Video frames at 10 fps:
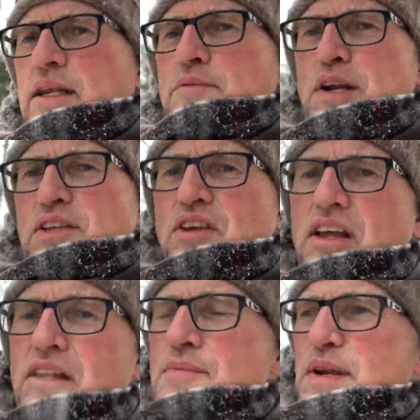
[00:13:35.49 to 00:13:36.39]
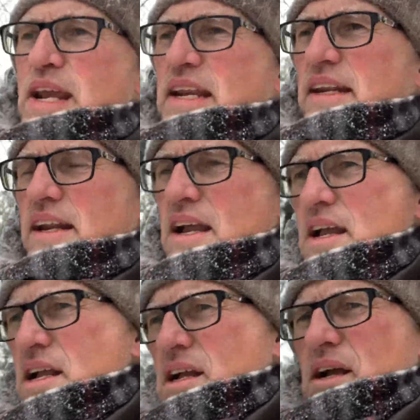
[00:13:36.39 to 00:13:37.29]
And when I say eliminated,
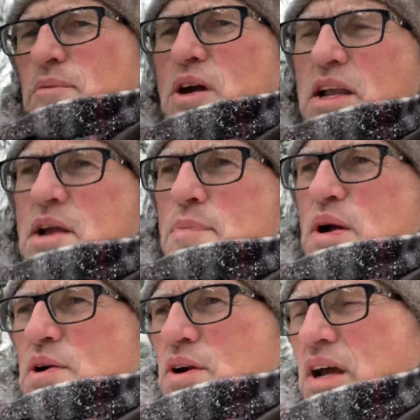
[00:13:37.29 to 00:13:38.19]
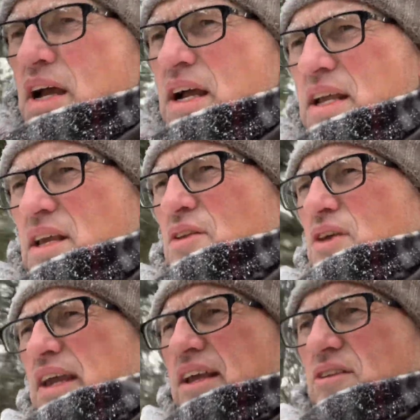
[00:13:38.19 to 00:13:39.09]
I'm talking about, you know,
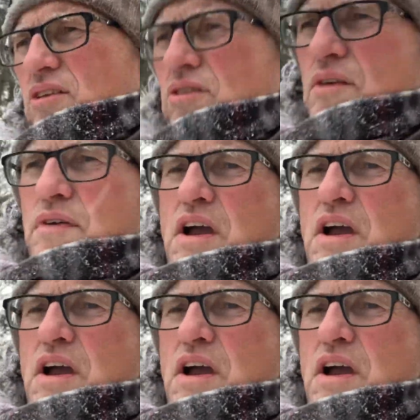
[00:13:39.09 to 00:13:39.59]
the cases of